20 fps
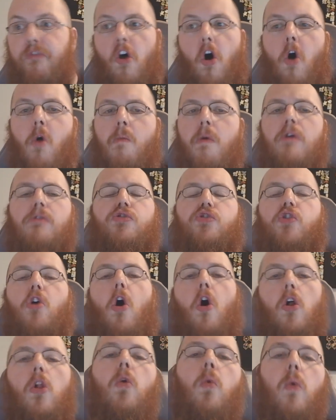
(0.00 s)
almost
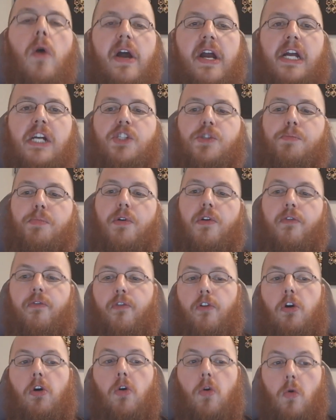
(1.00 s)
always
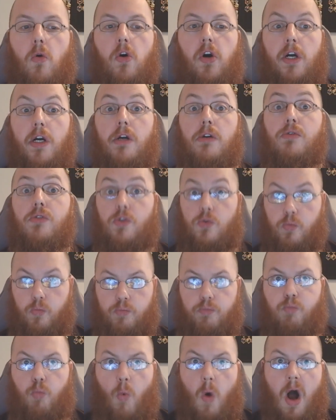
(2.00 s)
prefer Oreos
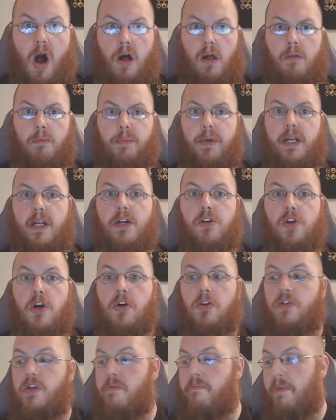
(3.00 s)
while being
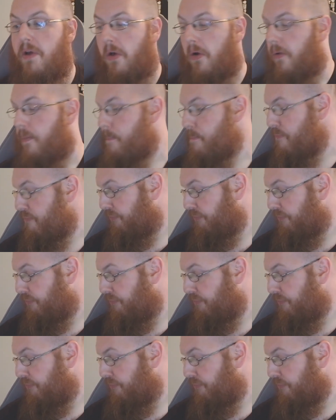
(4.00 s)
dunked in milk.